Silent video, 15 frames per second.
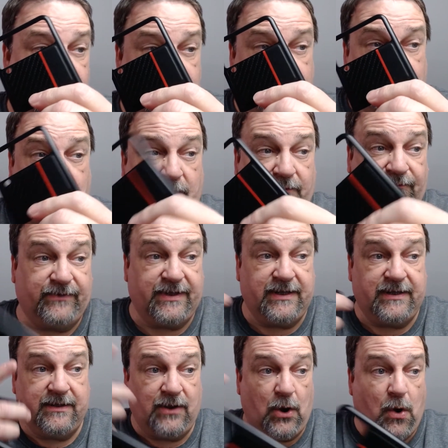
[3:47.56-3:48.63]
to
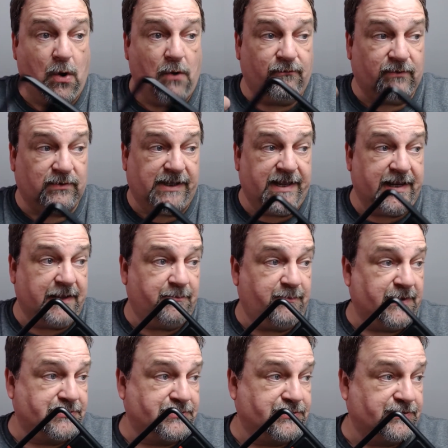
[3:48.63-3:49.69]
hopefully overlay a
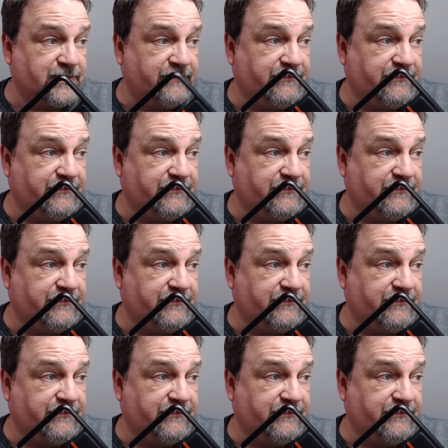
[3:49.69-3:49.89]
picture of it